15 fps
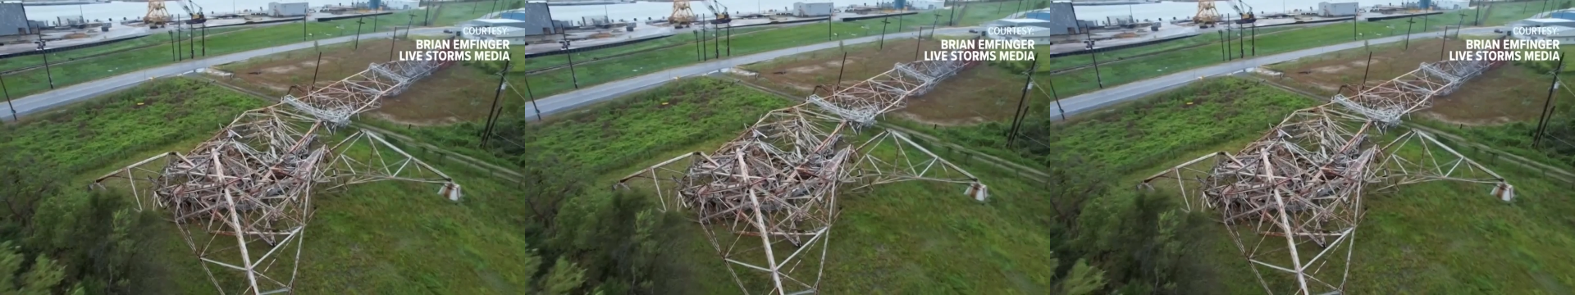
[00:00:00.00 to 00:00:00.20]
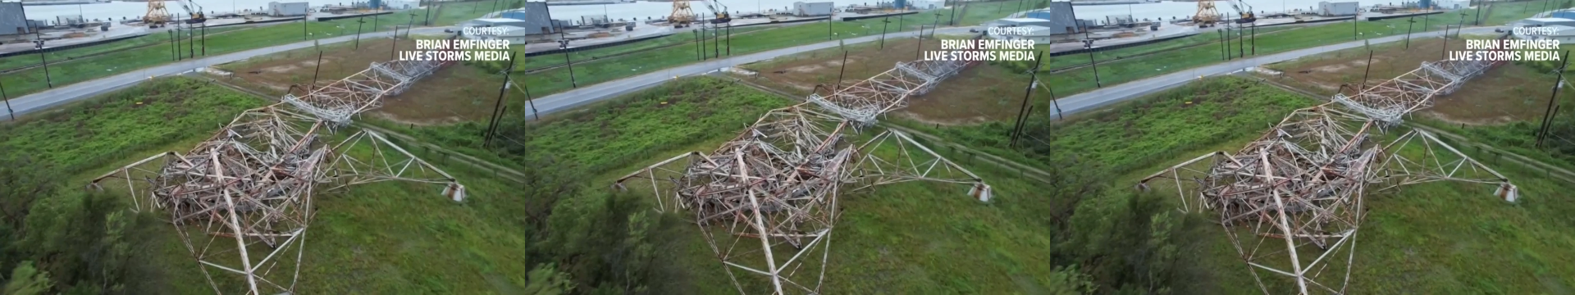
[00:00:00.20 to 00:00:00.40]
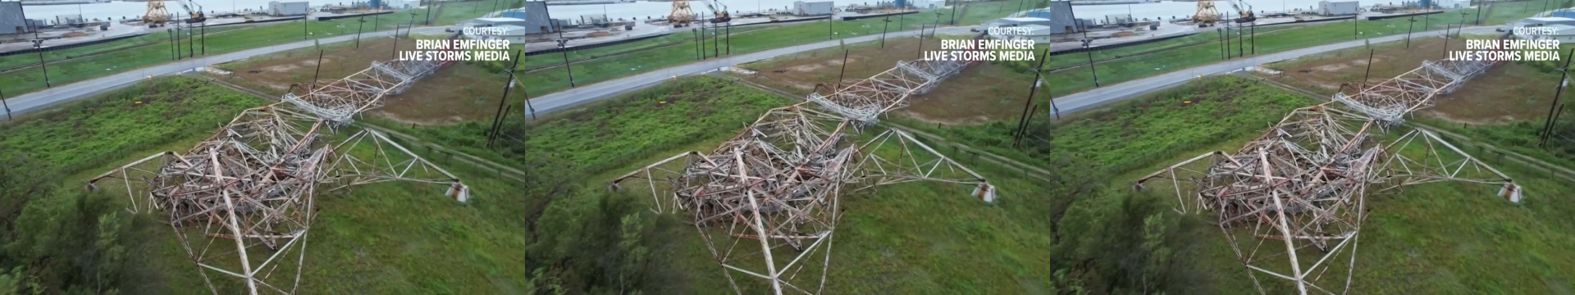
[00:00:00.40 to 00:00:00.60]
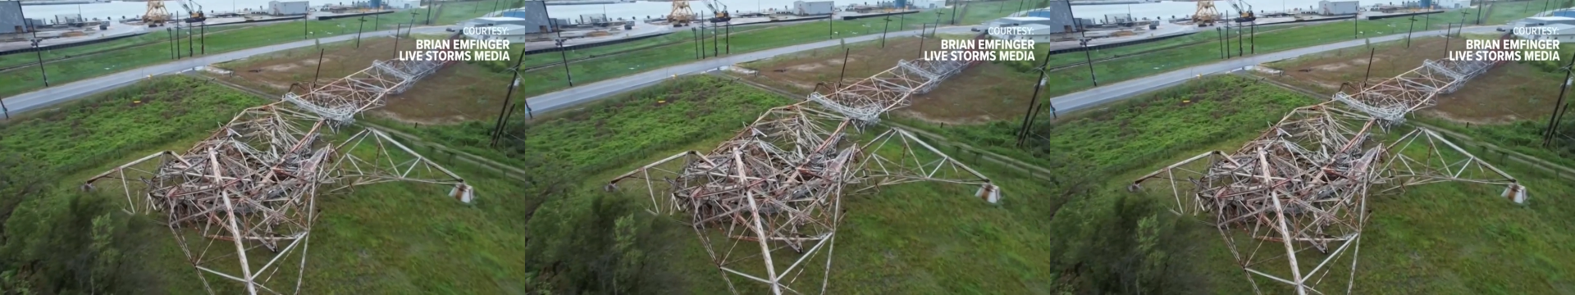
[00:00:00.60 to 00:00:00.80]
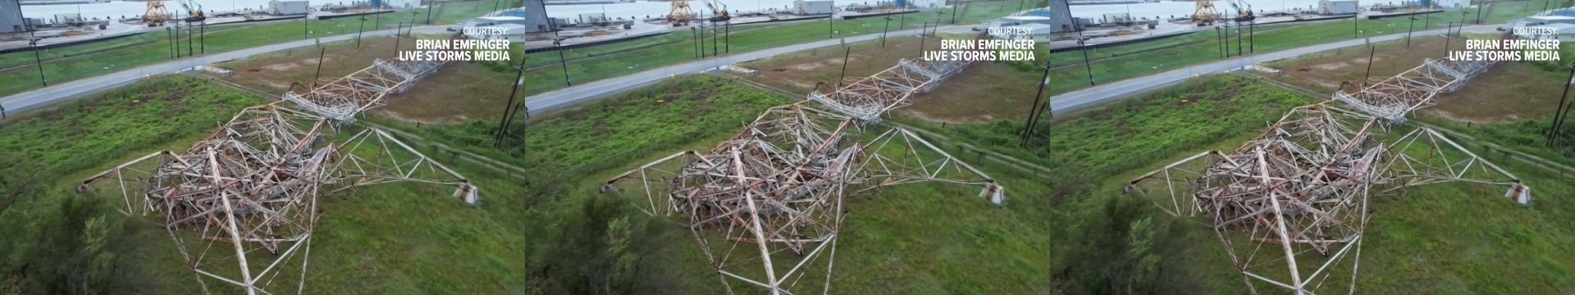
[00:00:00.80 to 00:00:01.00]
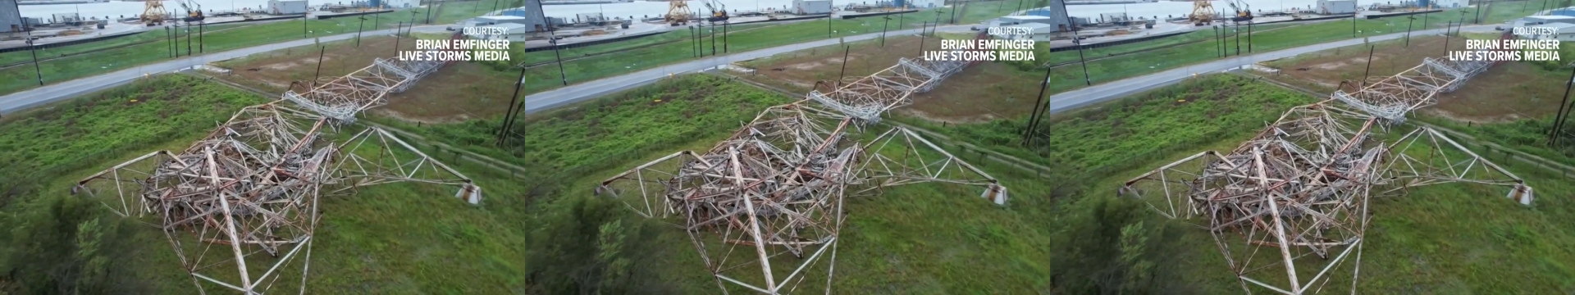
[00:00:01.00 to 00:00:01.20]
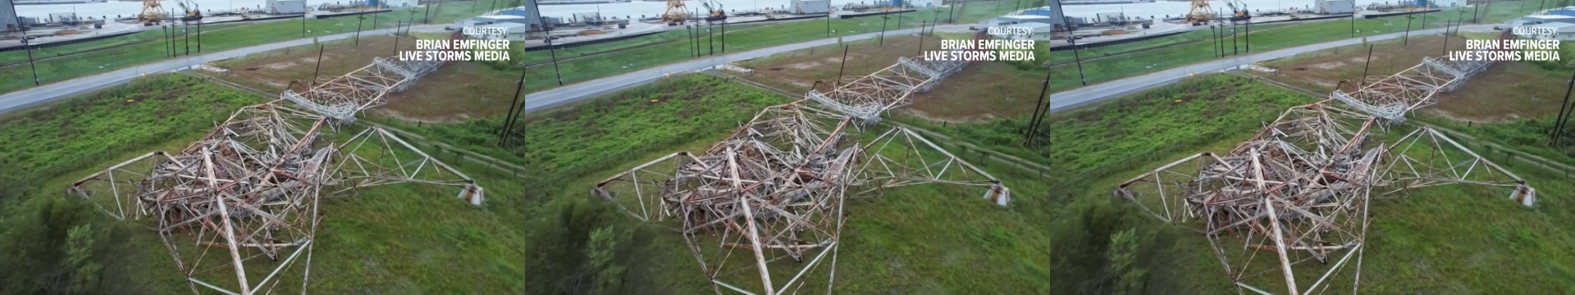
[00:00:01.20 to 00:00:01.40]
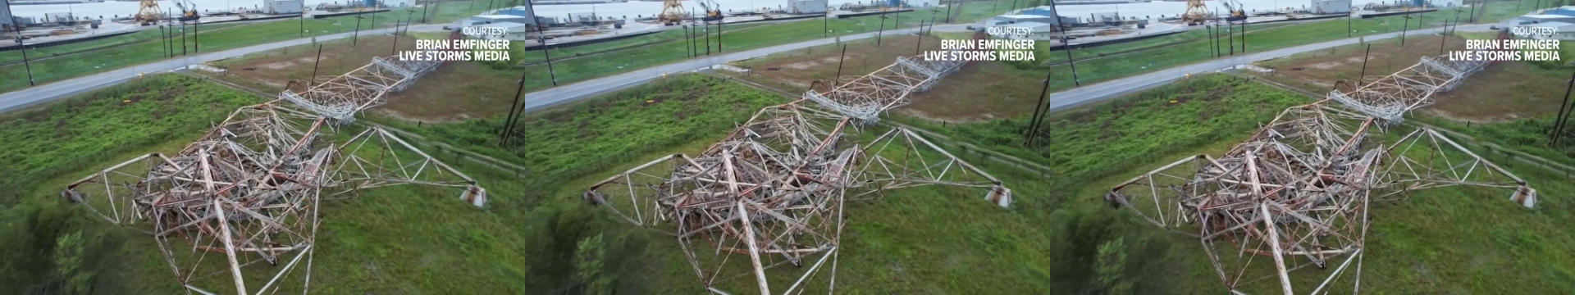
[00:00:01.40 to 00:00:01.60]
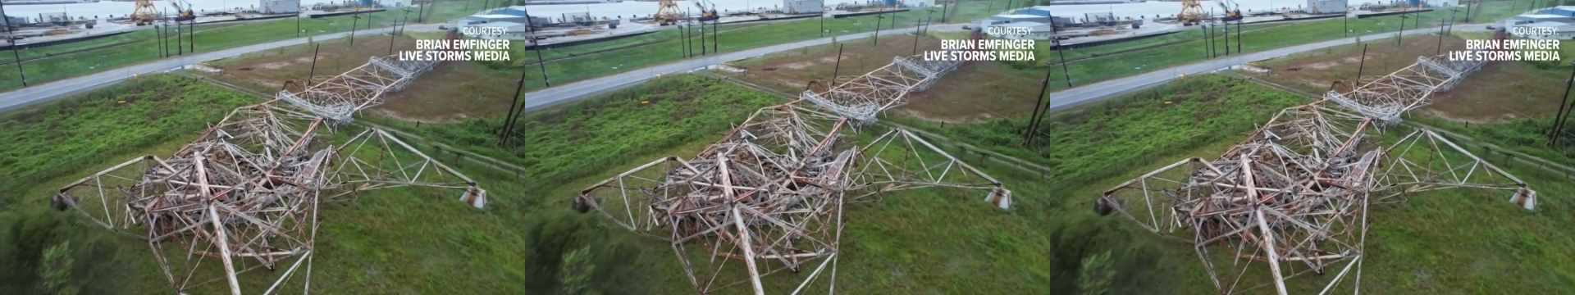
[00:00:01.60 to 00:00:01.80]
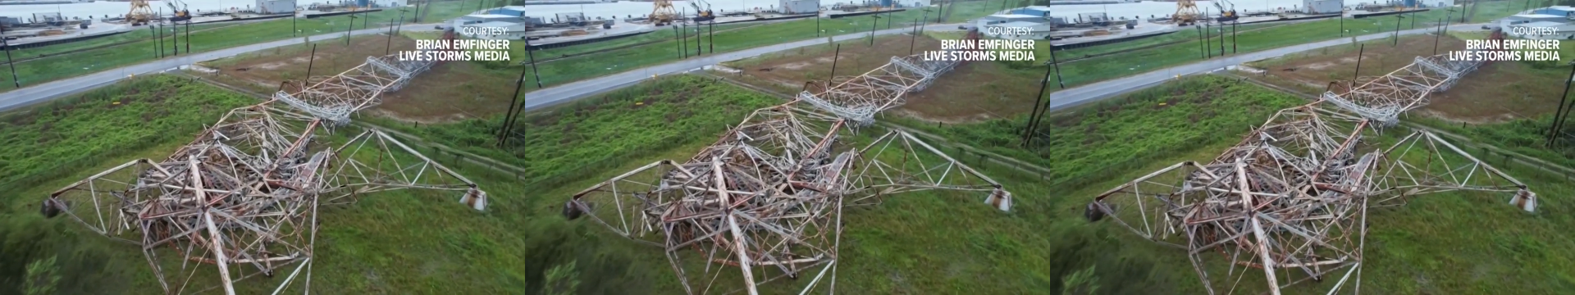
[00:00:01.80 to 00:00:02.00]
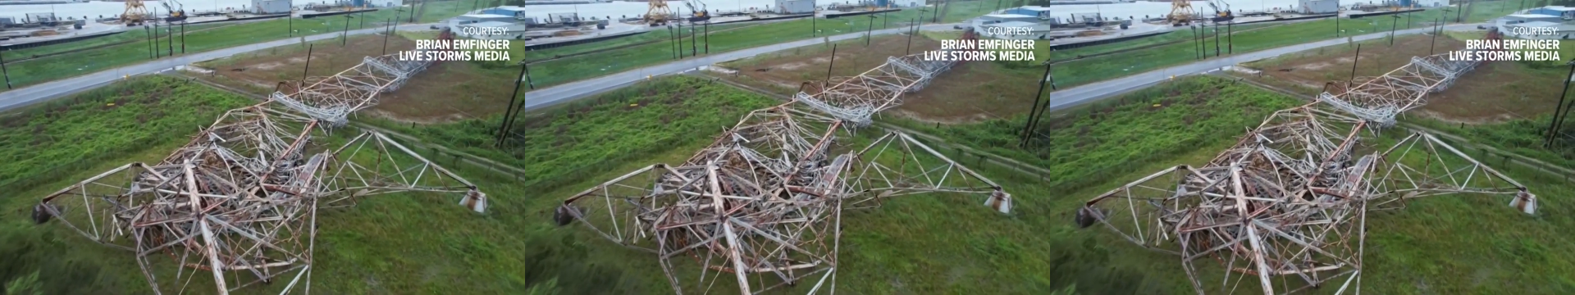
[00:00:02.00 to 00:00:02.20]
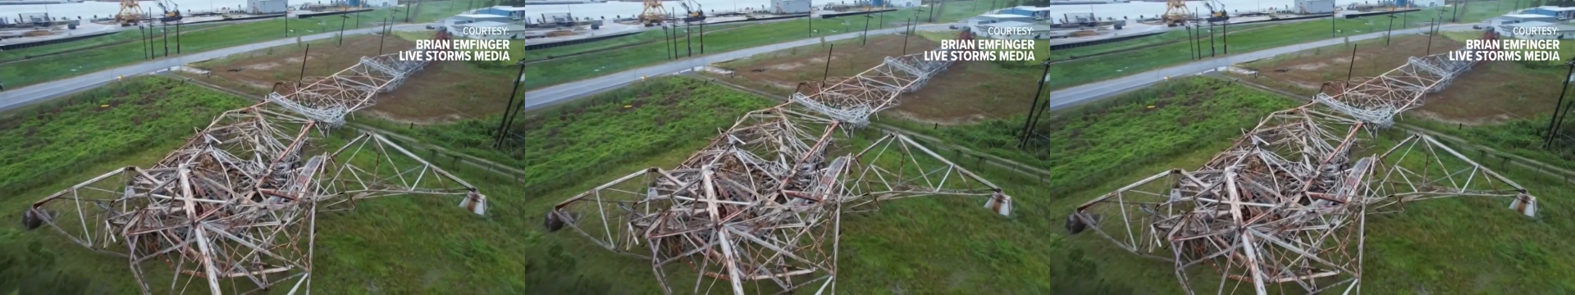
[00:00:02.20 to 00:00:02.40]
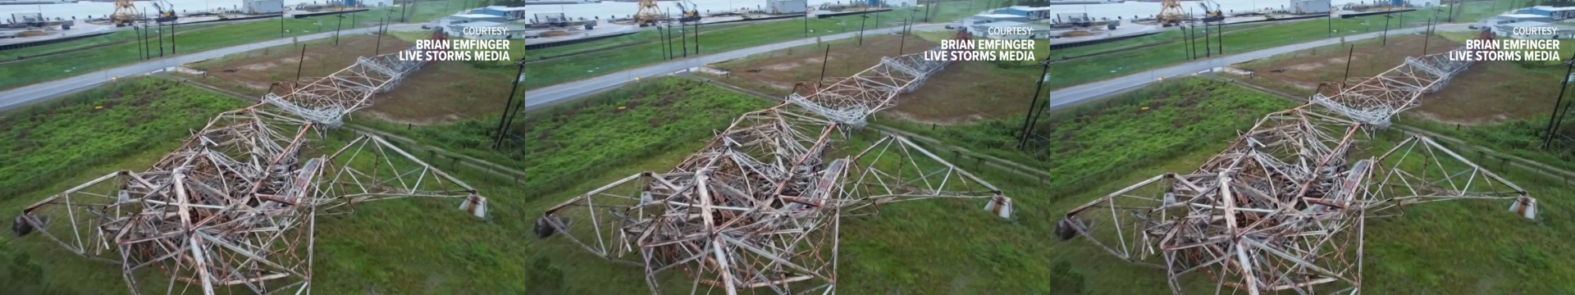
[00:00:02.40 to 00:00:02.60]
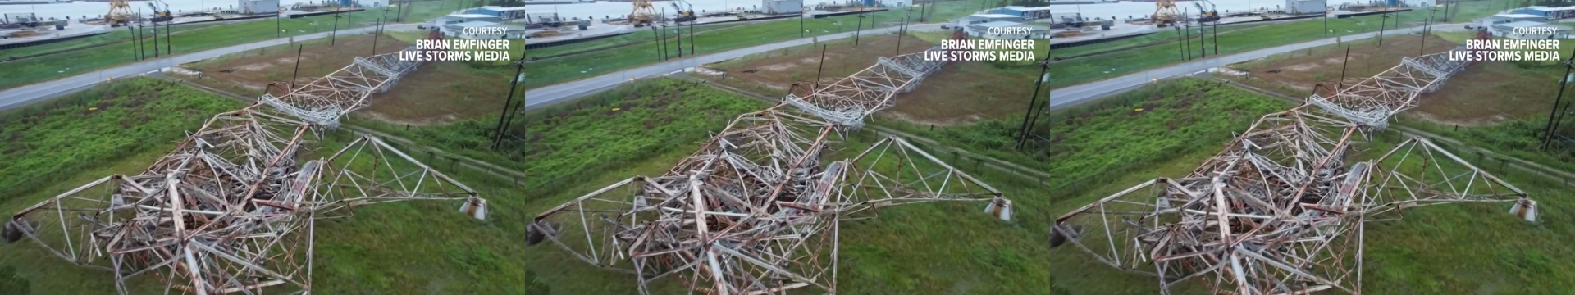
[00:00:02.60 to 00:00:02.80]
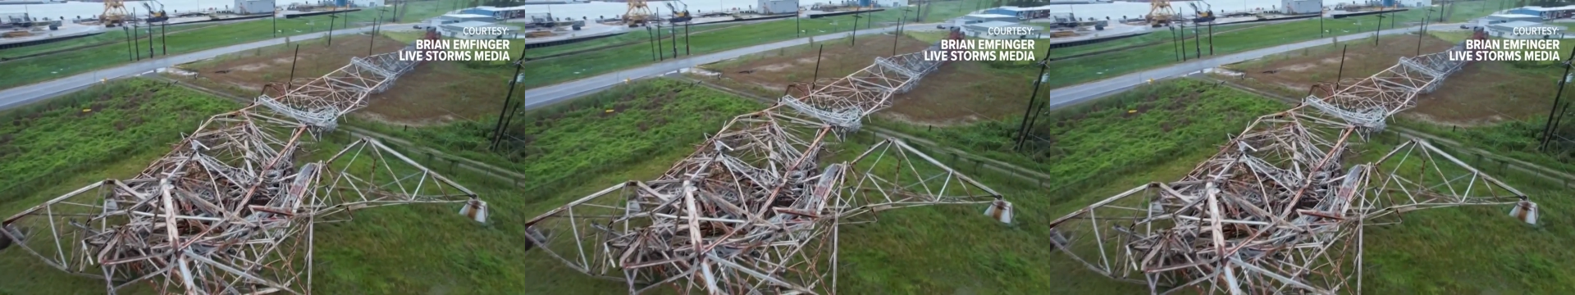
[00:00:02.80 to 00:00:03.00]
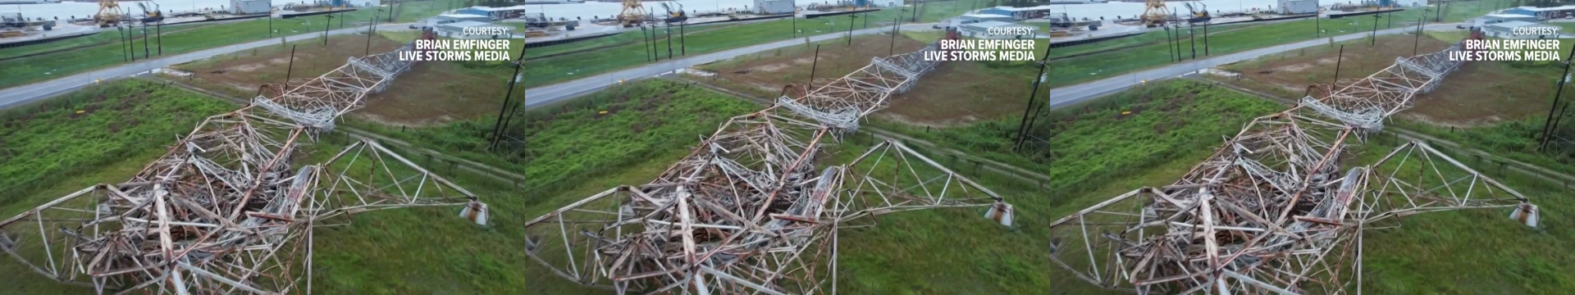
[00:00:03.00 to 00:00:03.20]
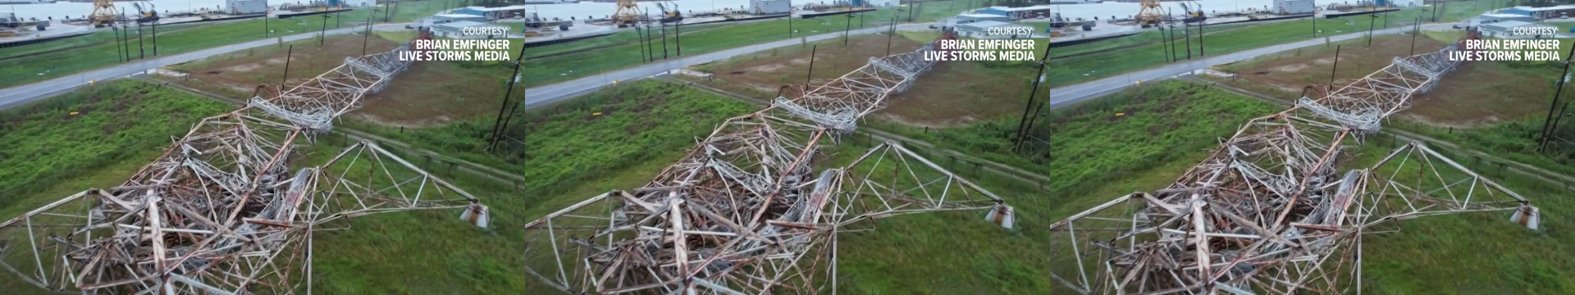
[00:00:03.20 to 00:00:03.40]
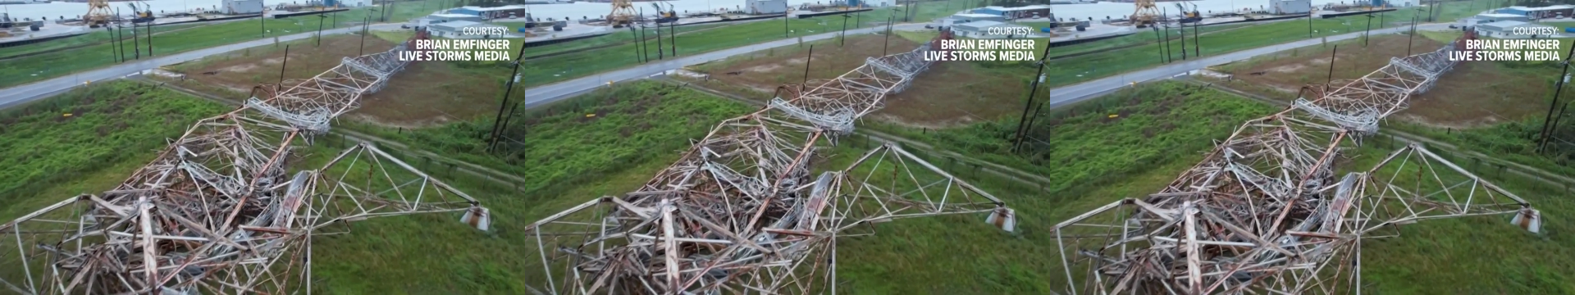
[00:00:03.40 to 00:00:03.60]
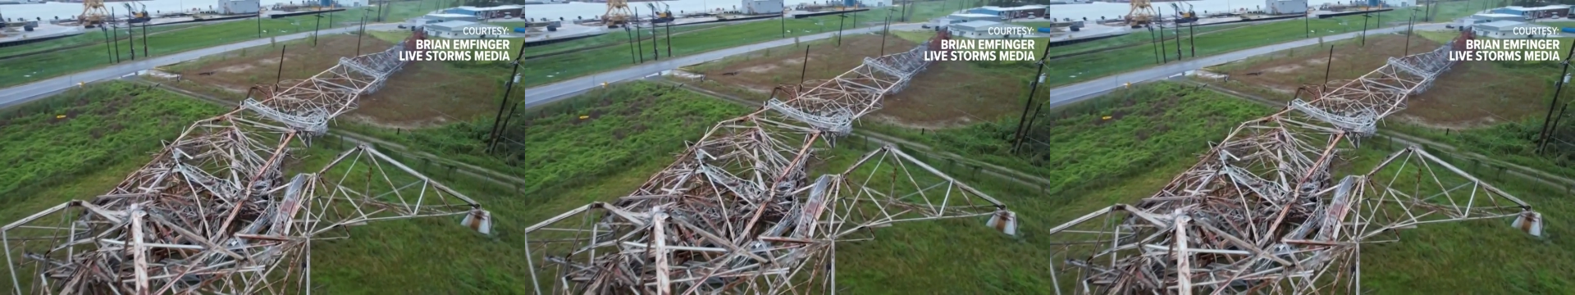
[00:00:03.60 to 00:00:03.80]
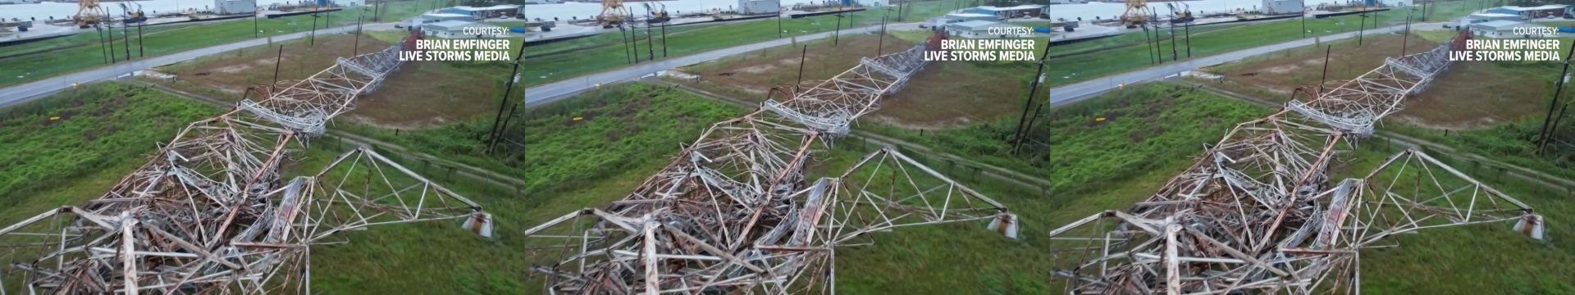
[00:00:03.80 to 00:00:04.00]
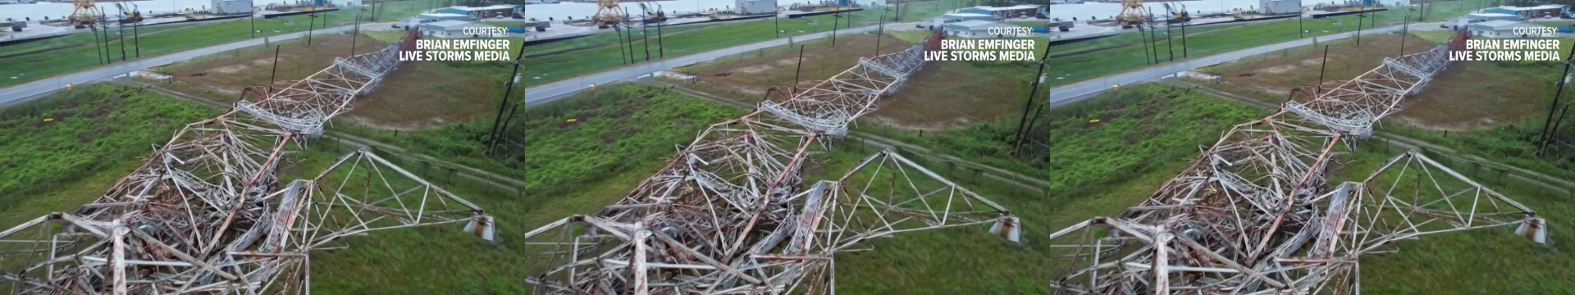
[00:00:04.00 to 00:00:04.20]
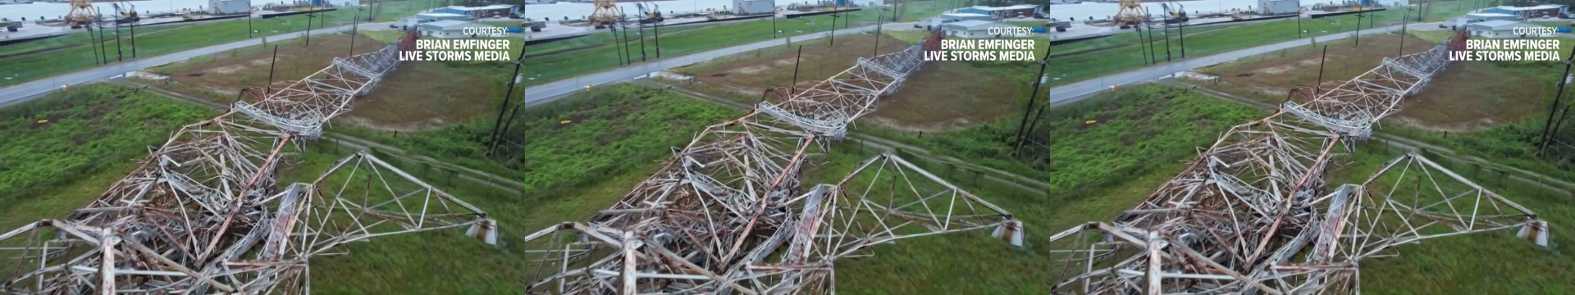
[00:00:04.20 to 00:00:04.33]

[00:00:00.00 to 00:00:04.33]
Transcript: (no speaker visible)